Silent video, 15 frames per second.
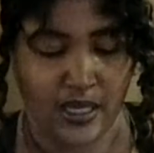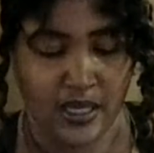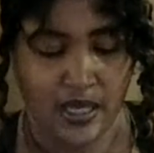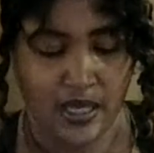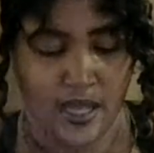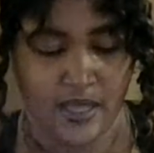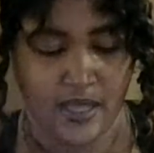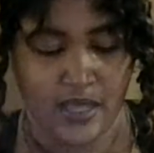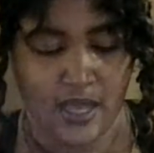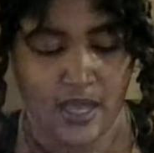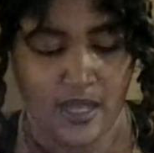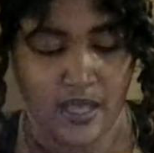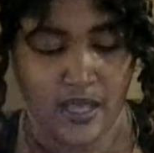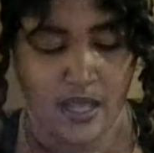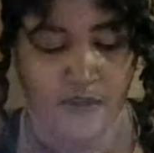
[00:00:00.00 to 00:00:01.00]
after I
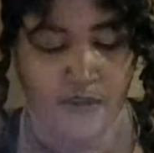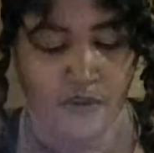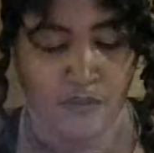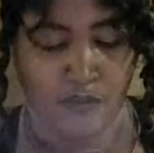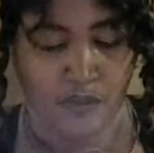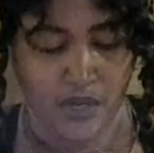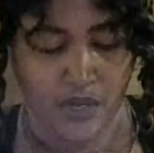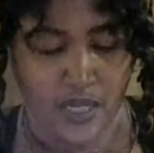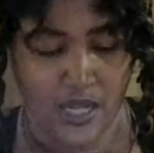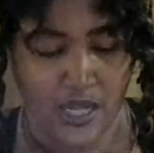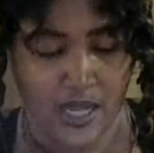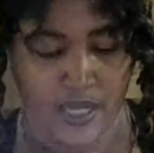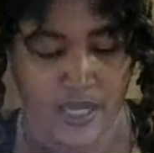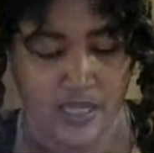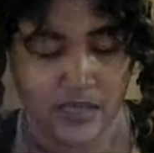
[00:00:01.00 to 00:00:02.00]
gave the warning.
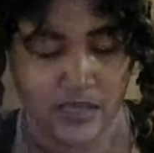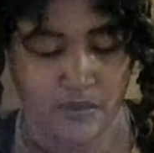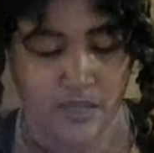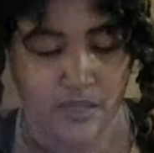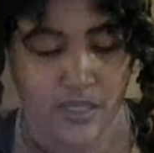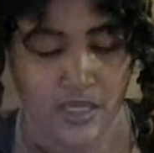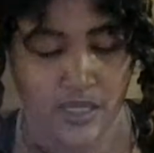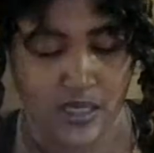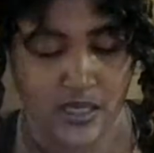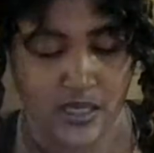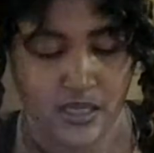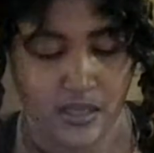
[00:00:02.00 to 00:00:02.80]
I experienced